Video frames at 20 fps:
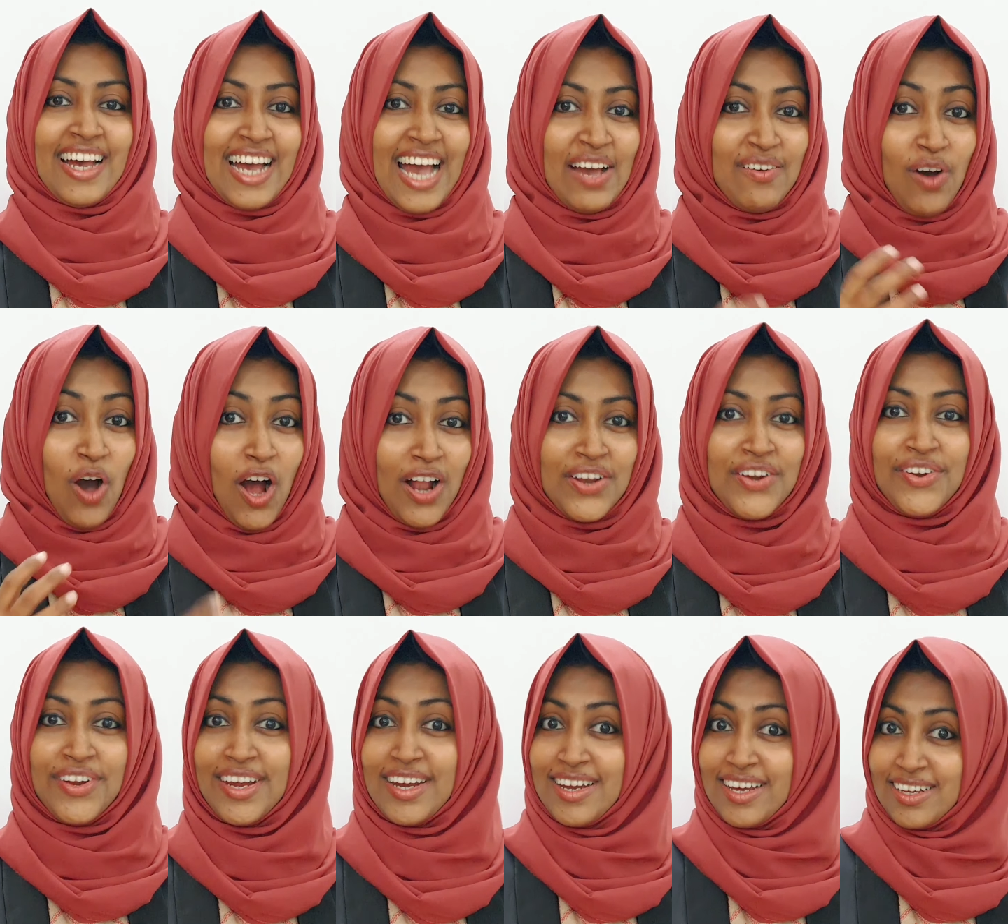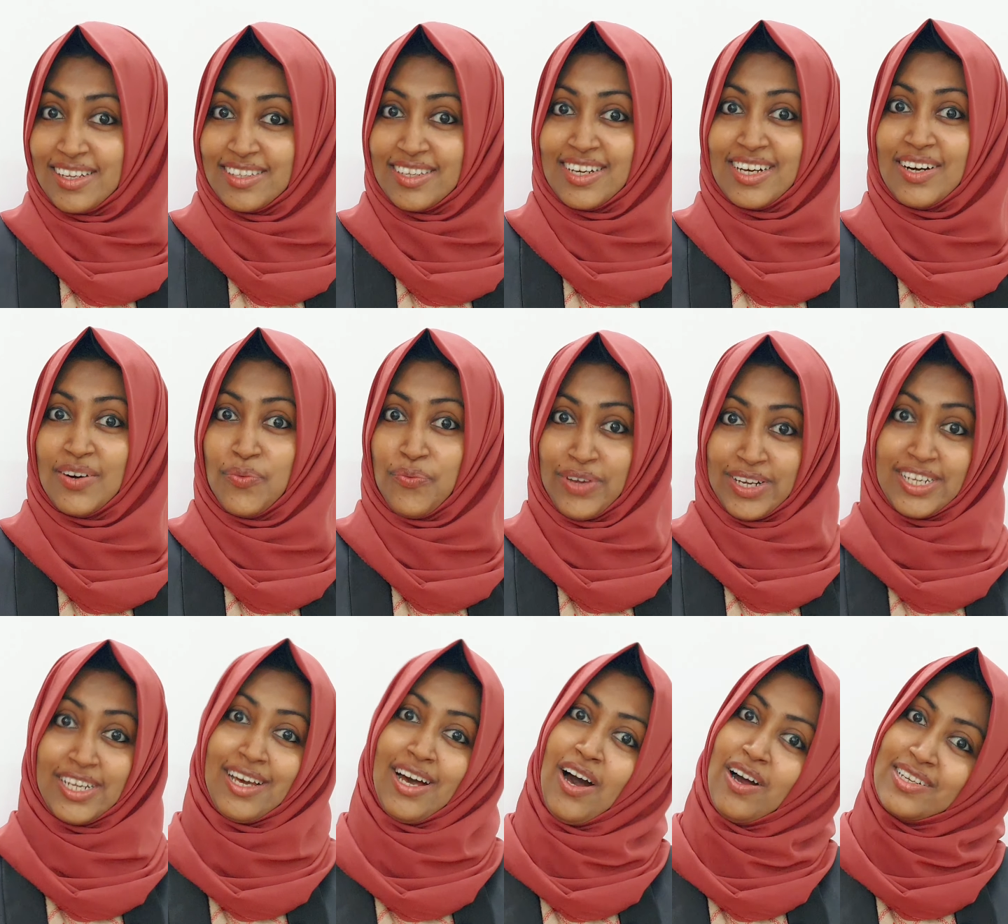I've already done a
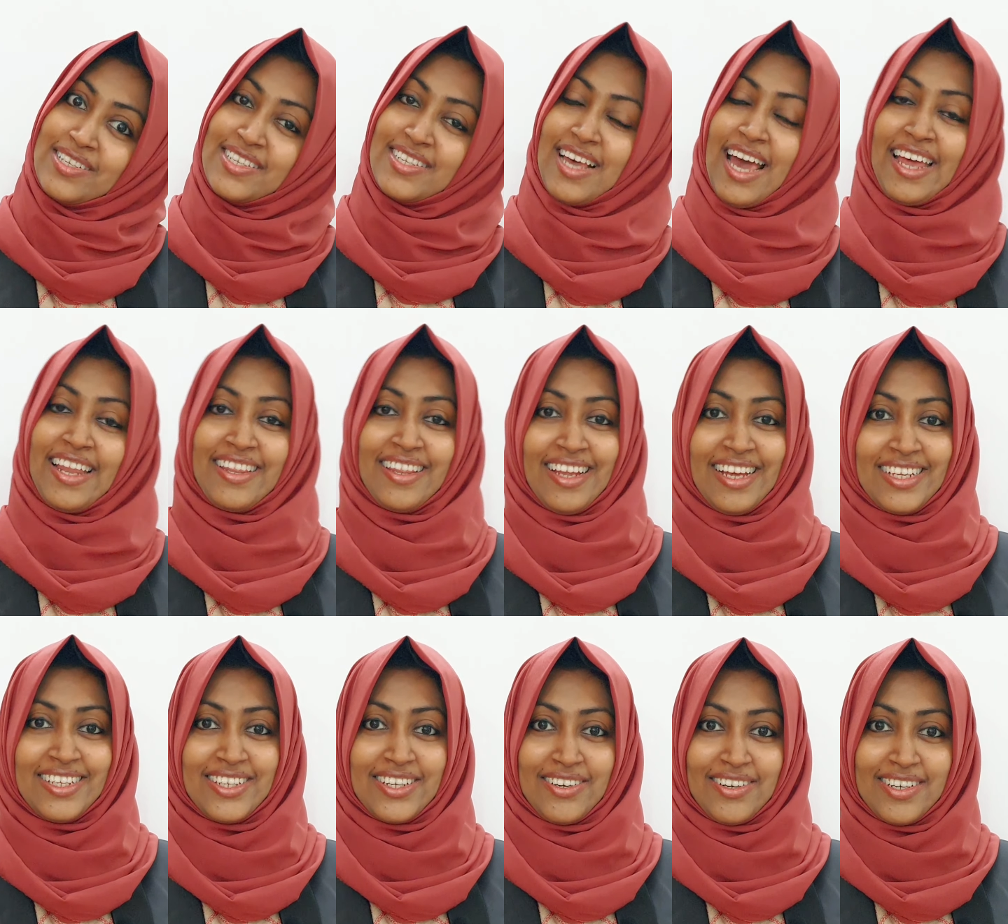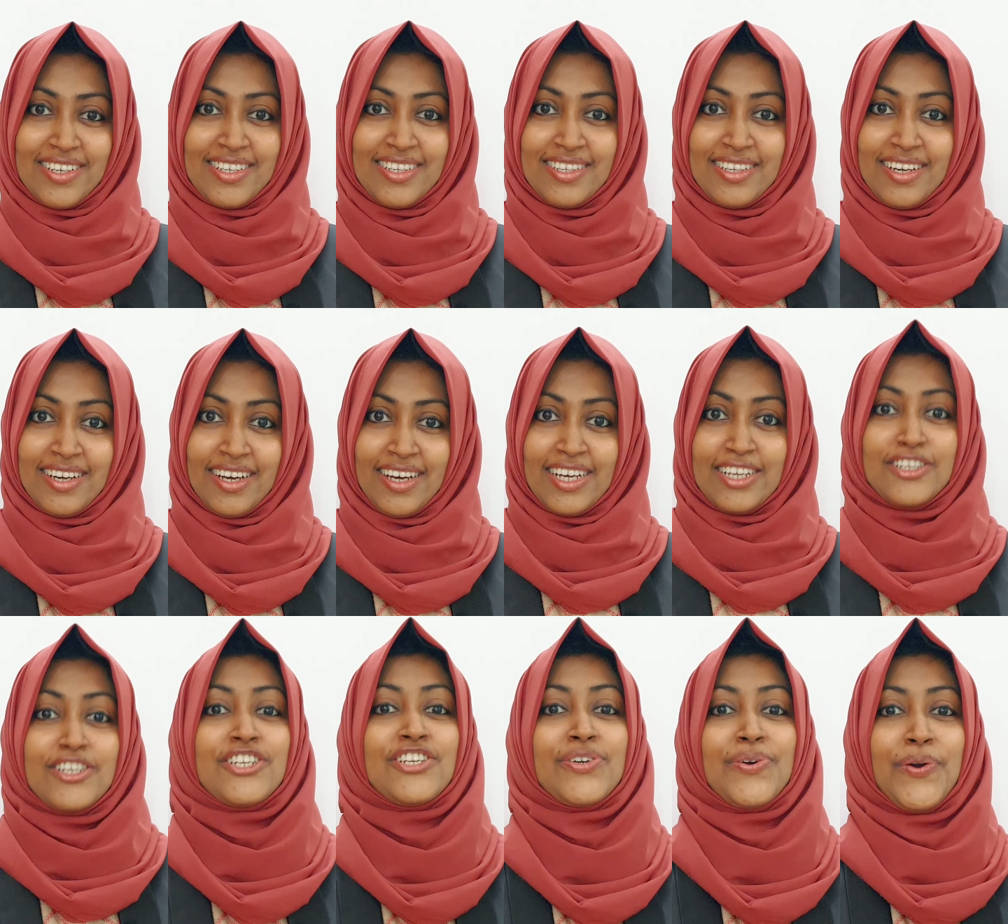video on silent letters
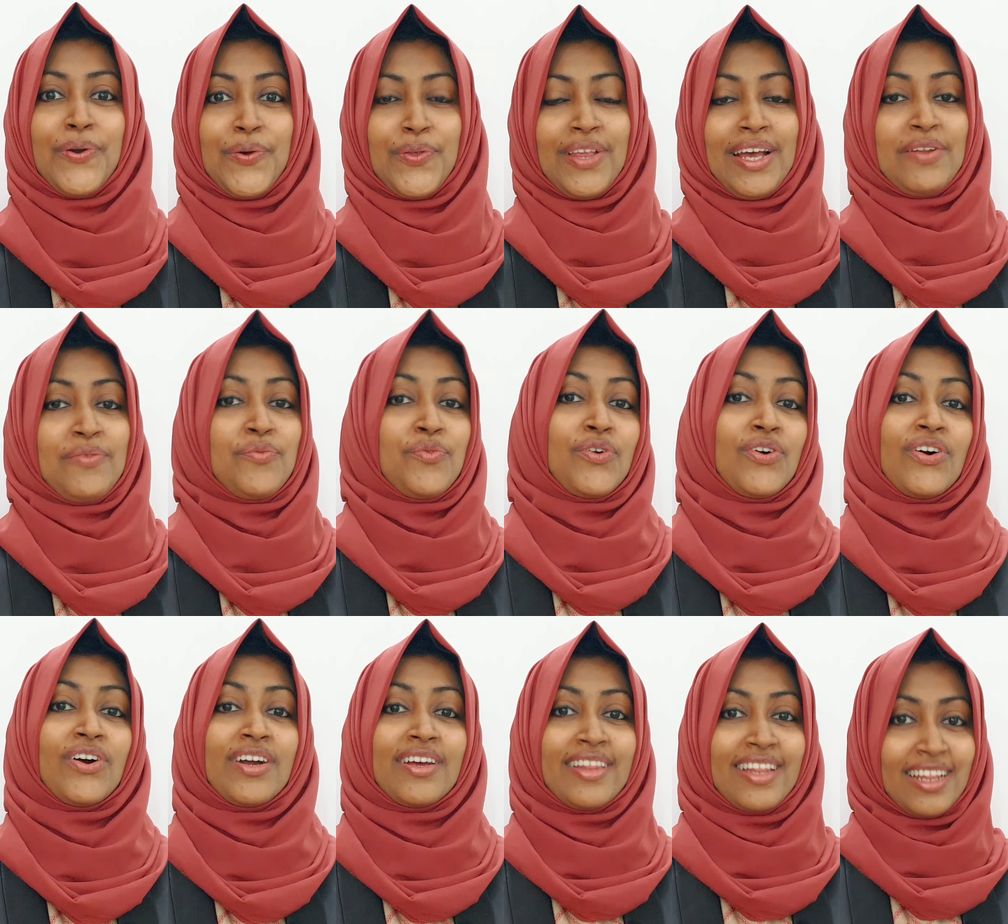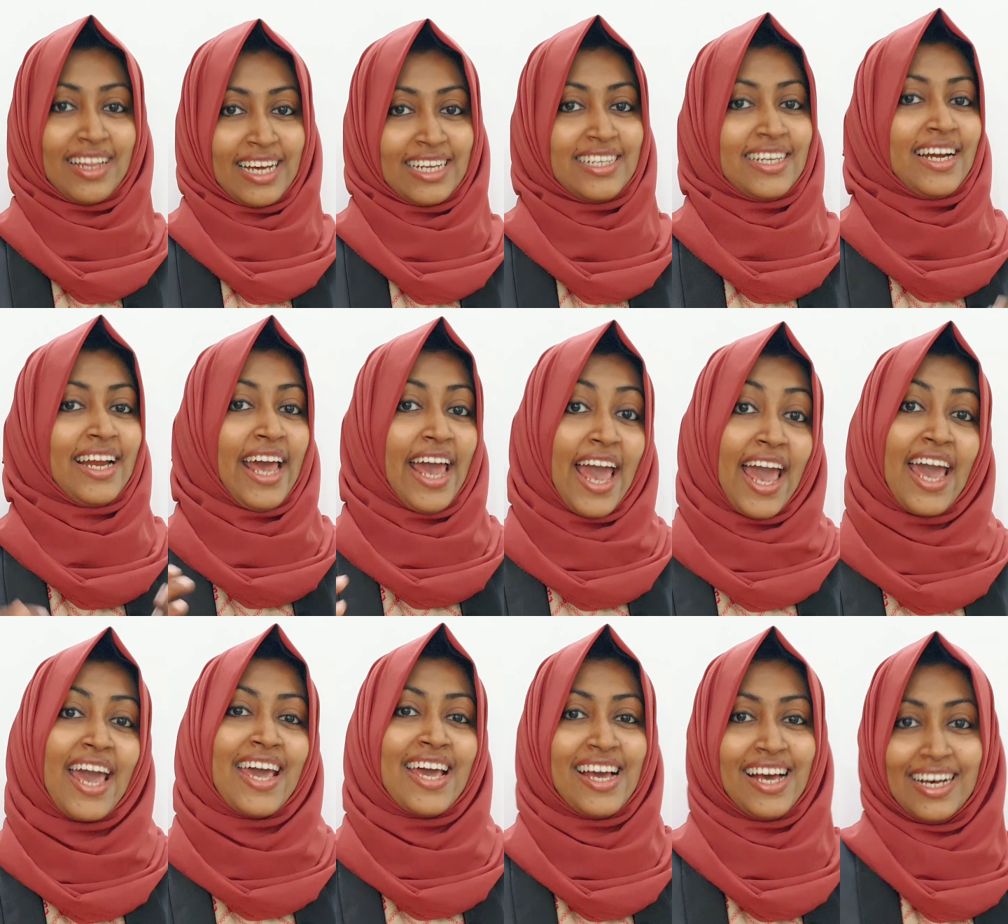to show you that where the letter
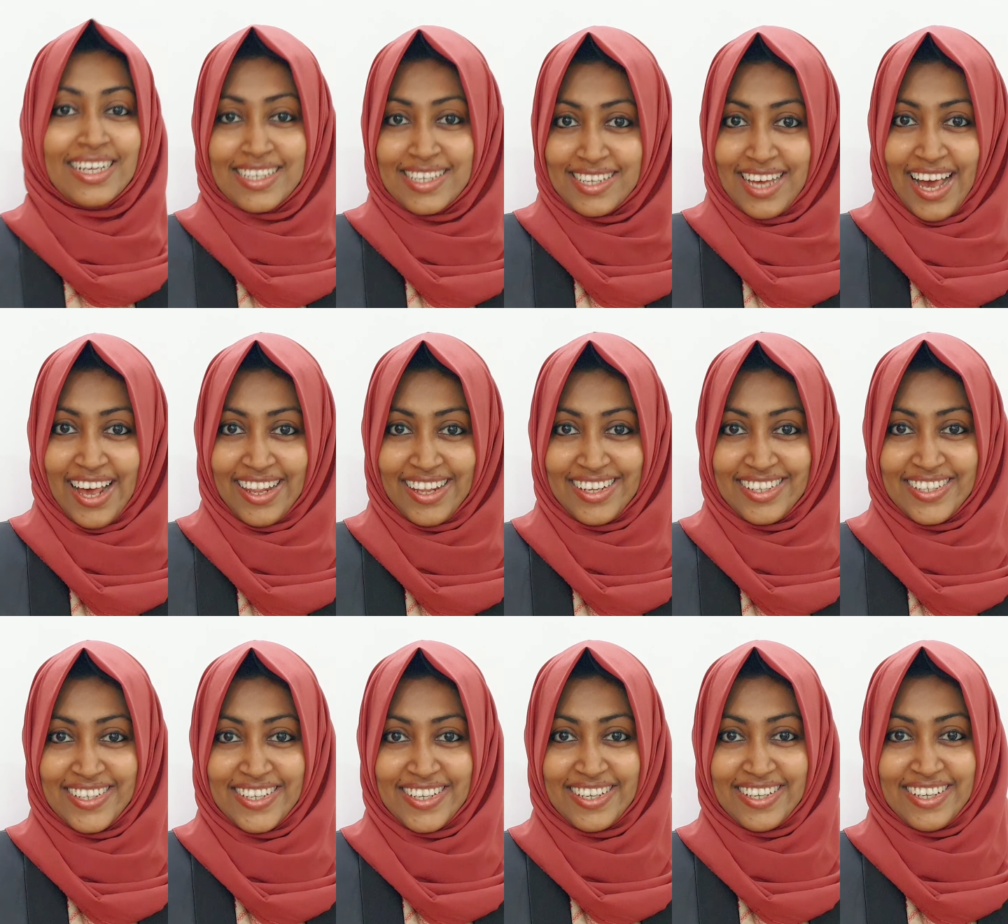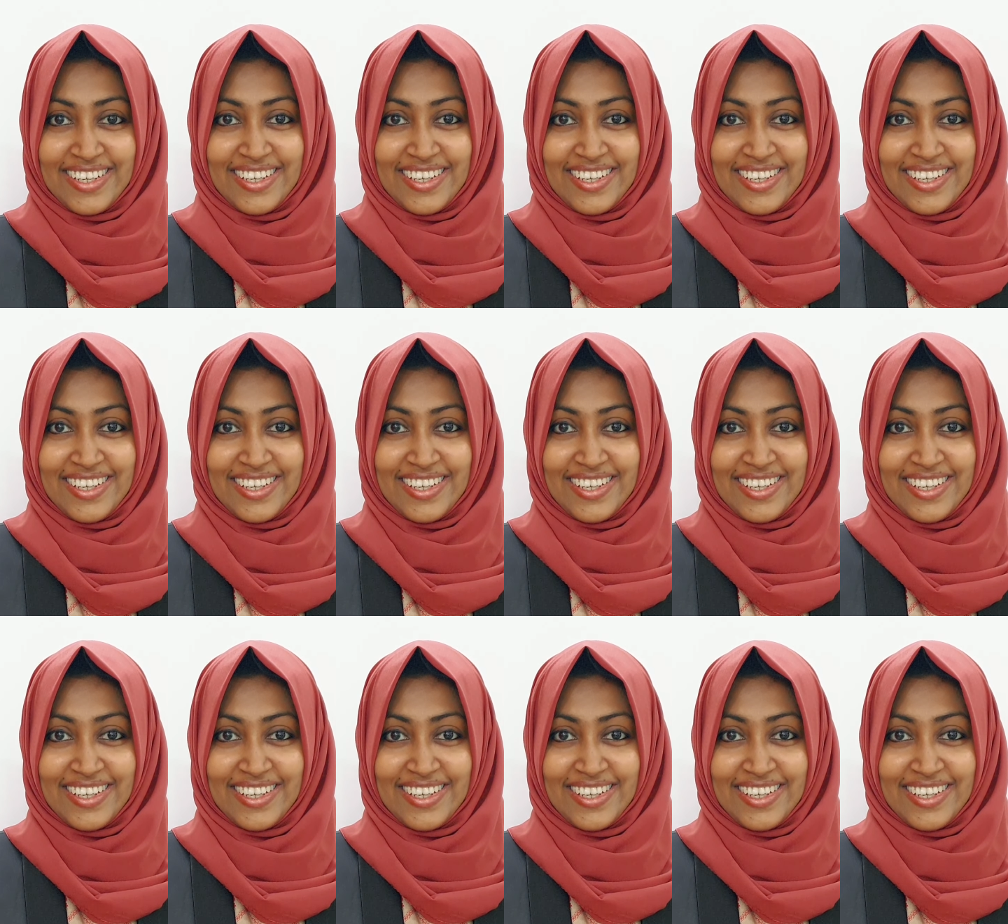A is silent.